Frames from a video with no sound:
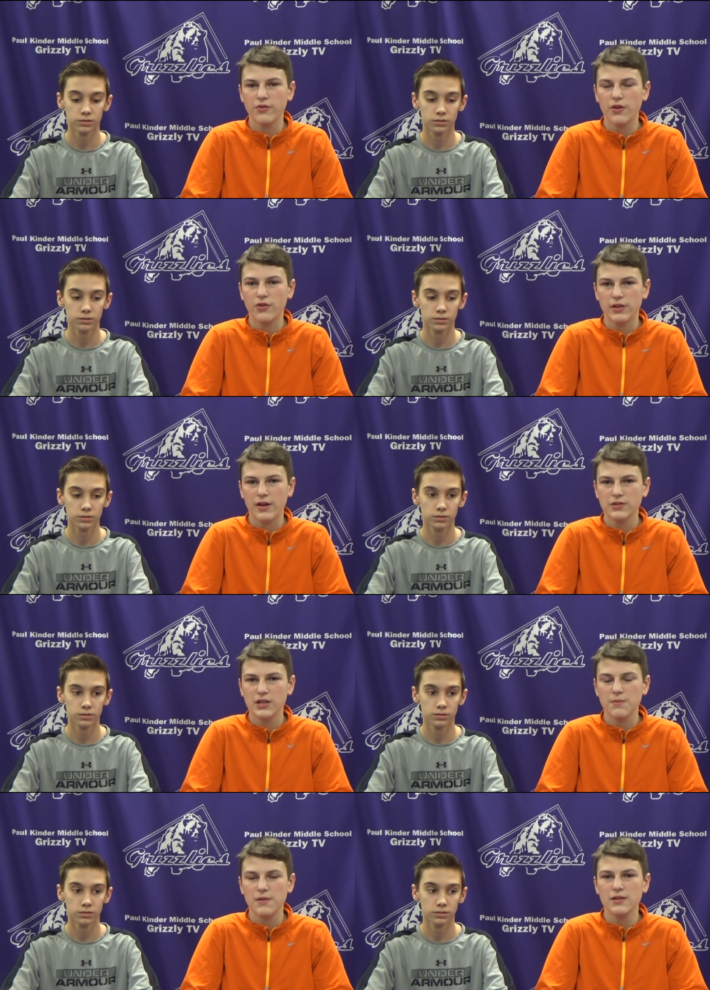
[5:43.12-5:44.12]
Speaker 1: the, all the
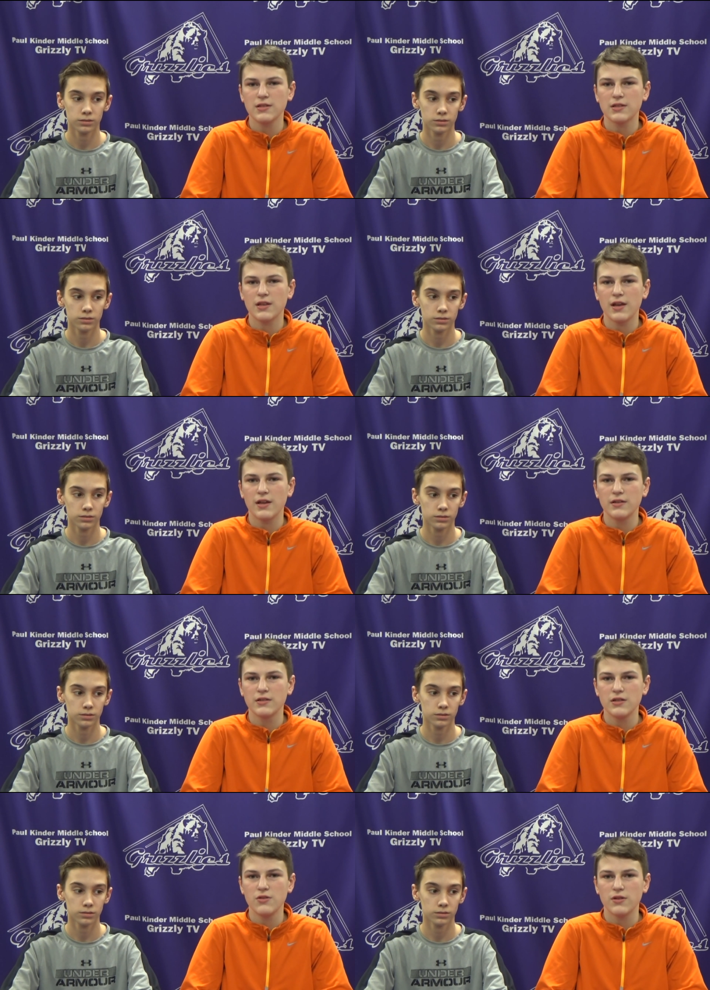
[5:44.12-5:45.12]
outside meets
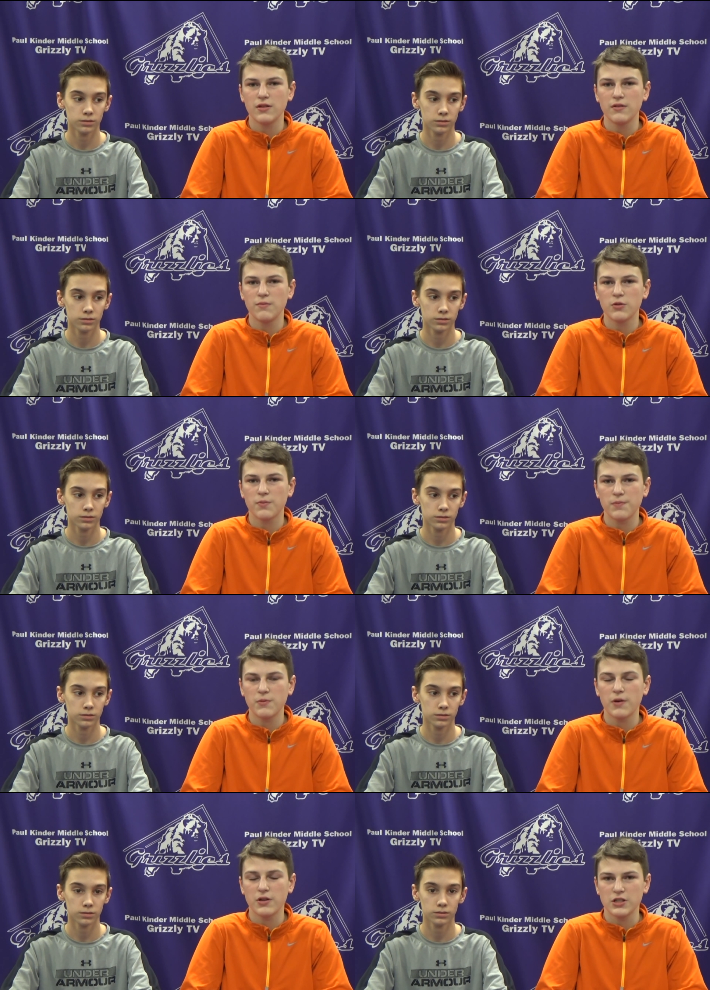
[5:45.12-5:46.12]
and you can
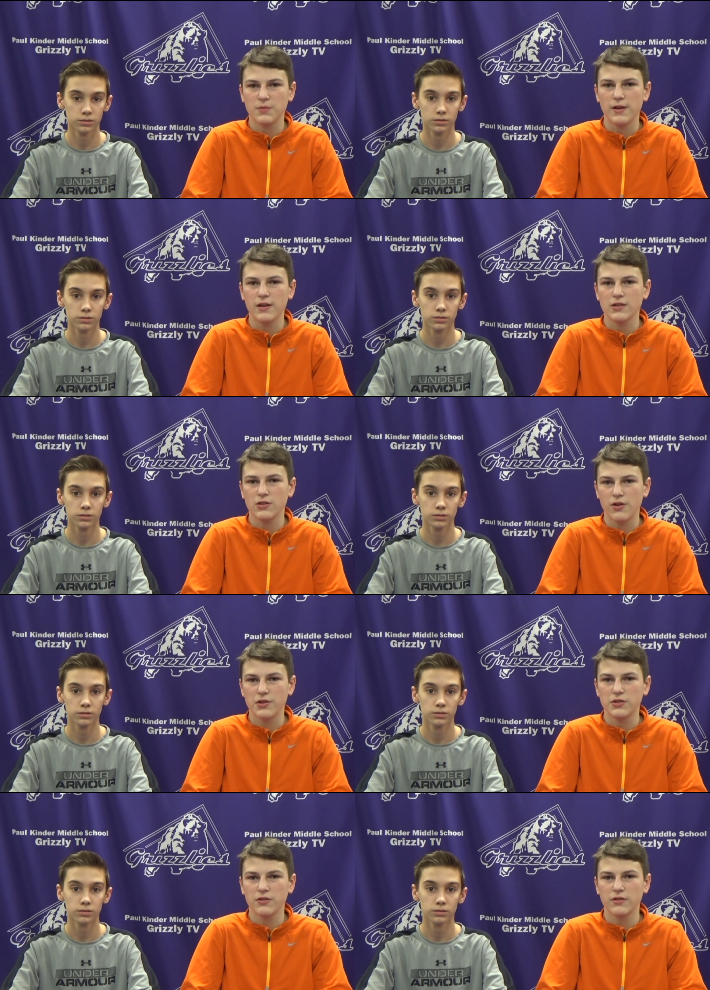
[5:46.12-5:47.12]
participate as long
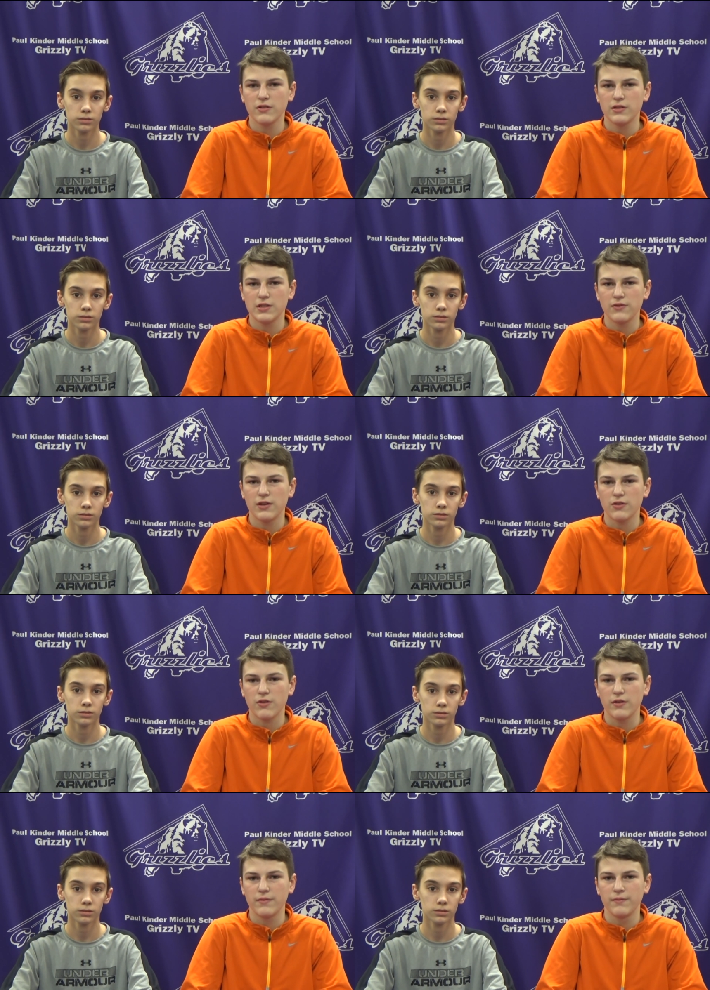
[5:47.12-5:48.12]
as you're in seventh grade?
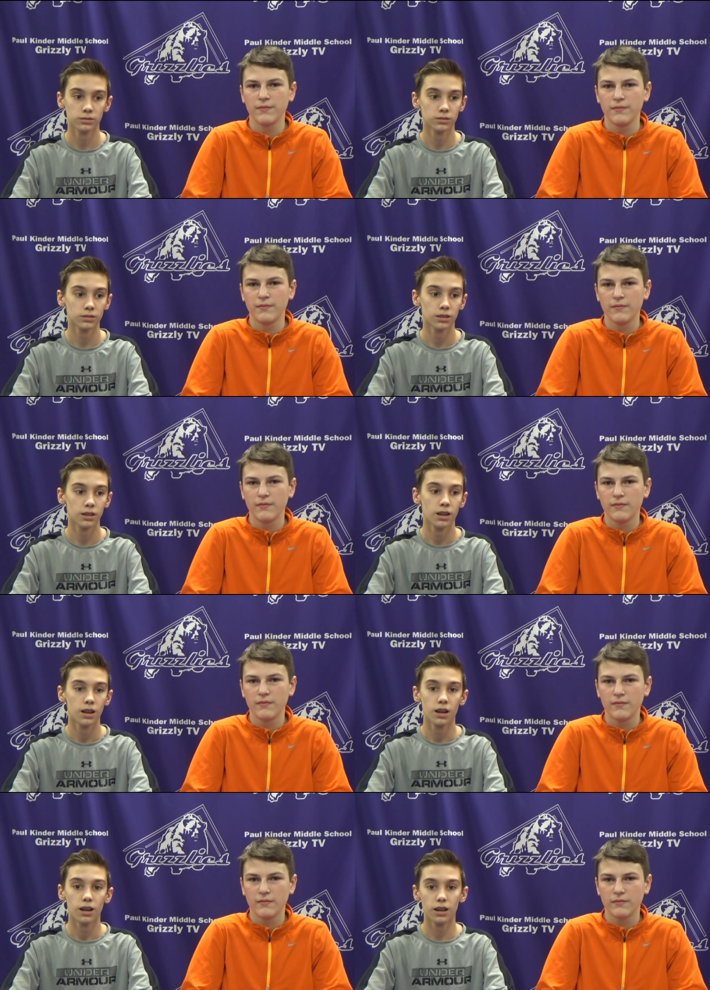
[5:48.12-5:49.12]

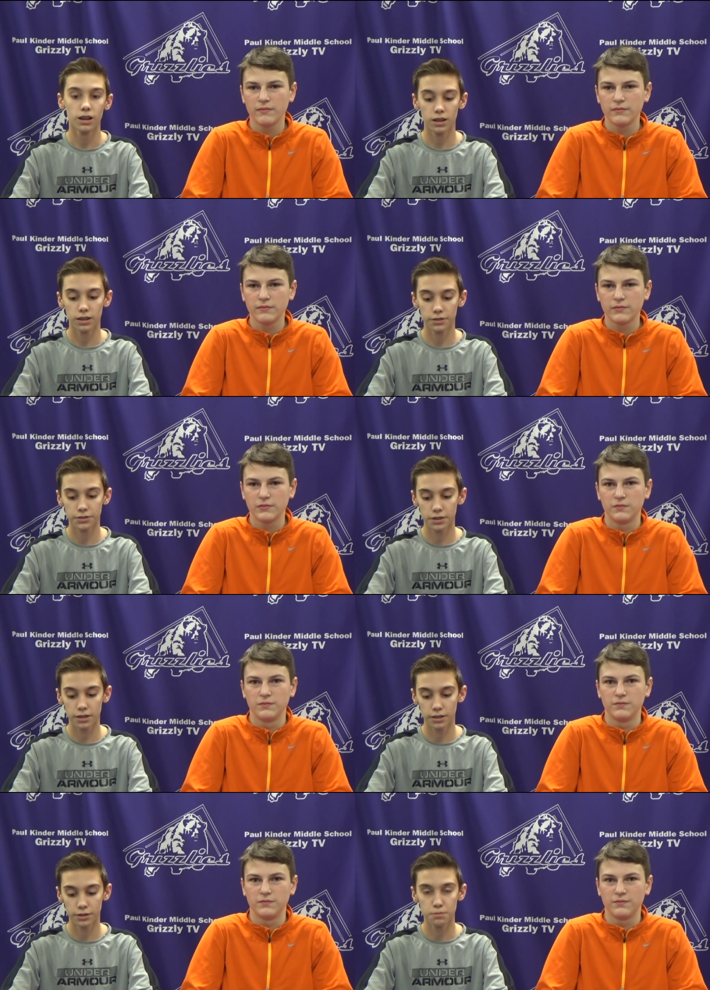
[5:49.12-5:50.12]
Speaker 2: Uh,
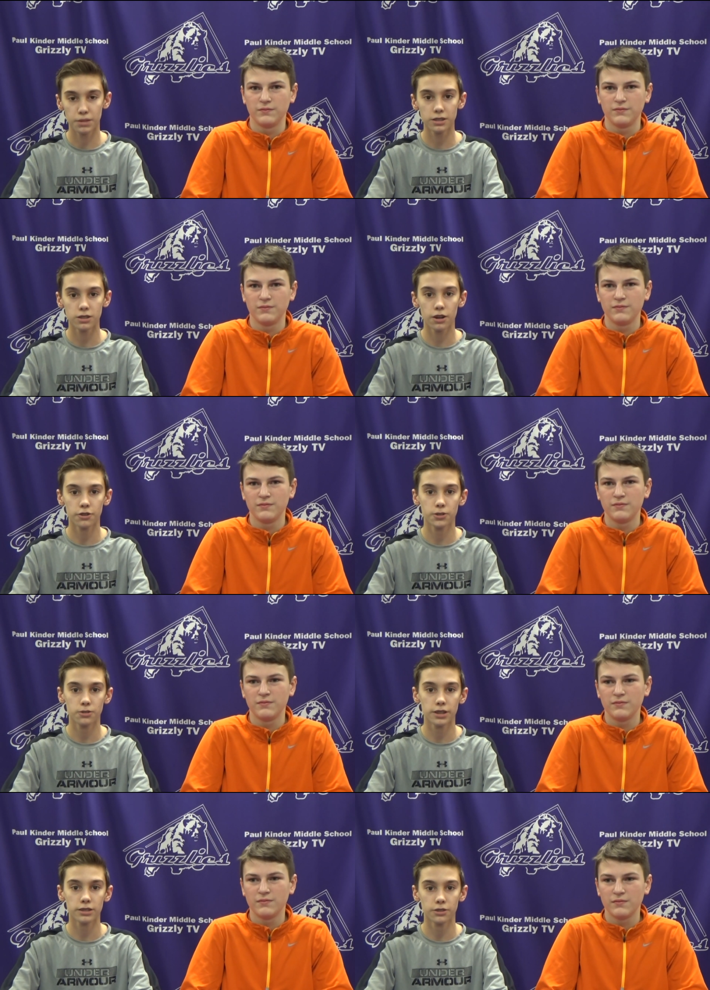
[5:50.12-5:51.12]
the the meets are
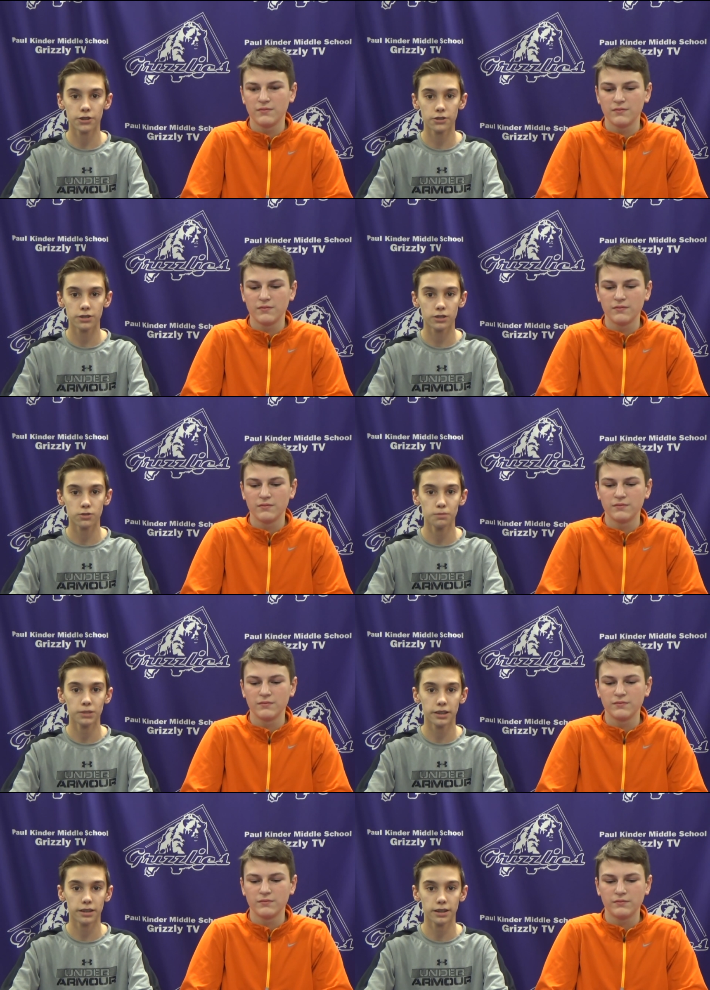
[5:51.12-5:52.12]
Tuesdays and Thursdays
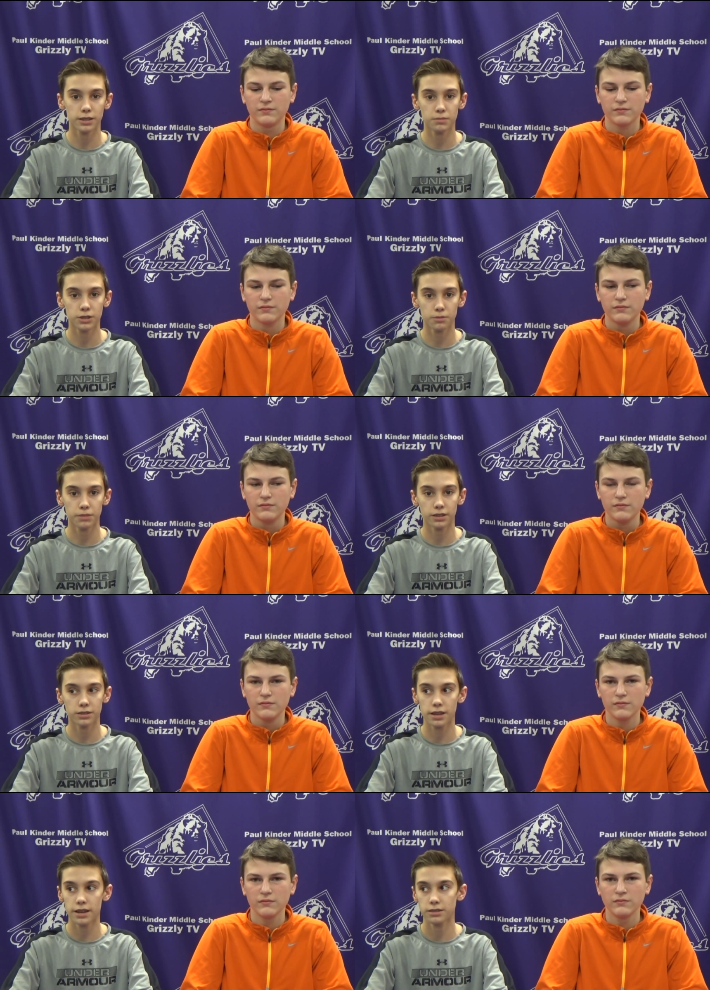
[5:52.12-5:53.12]
normally, unless Mr. Ming
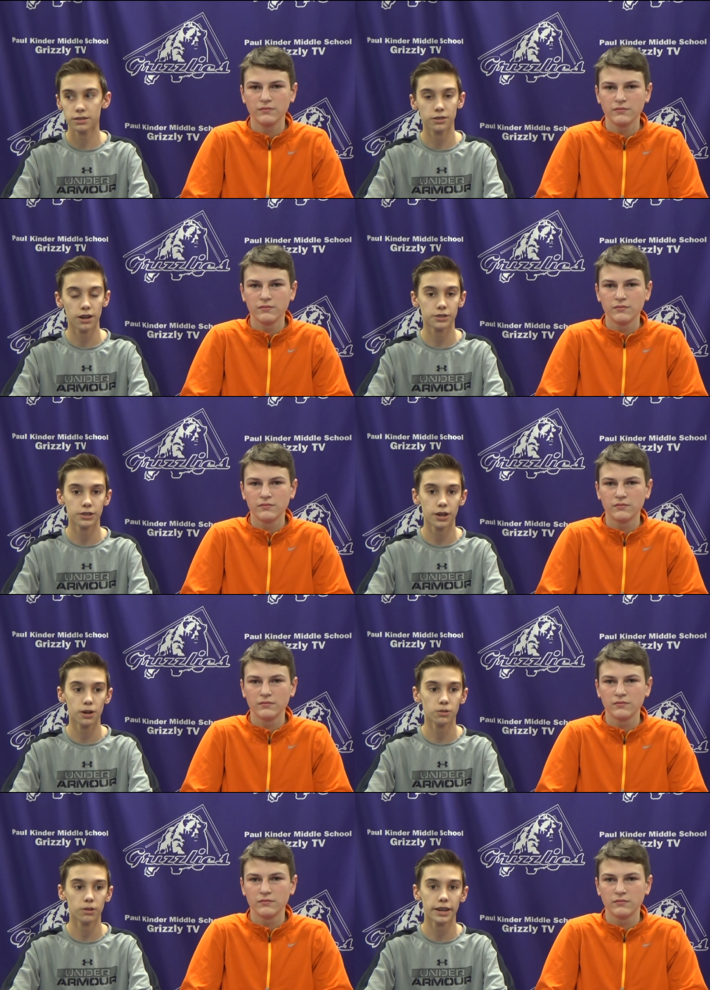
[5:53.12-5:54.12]
says not to
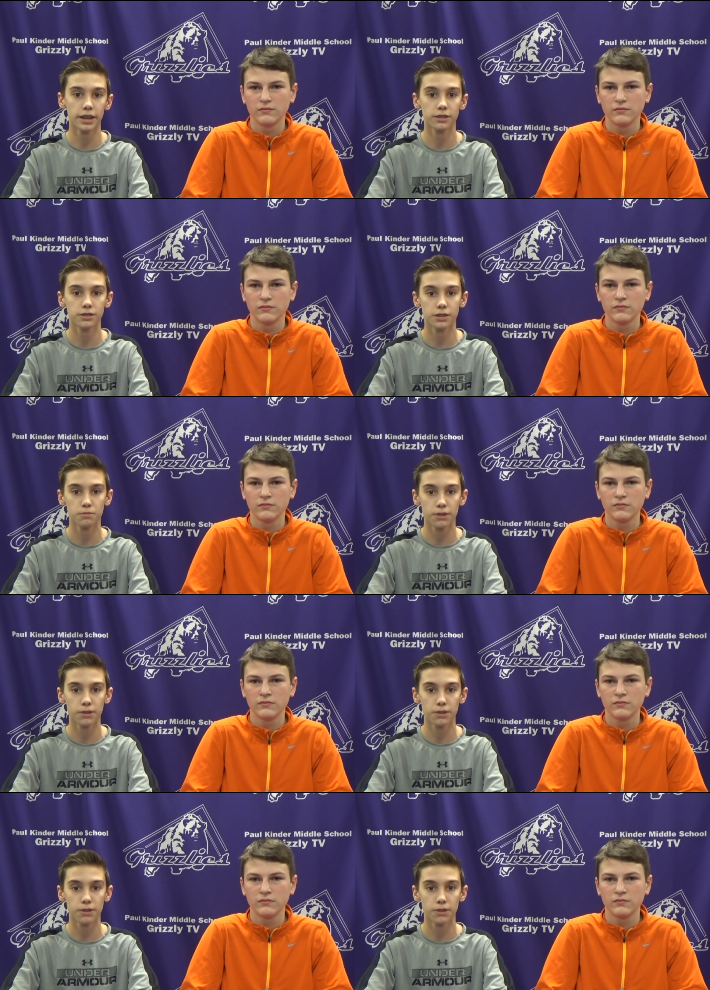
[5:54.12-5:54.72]
go, and the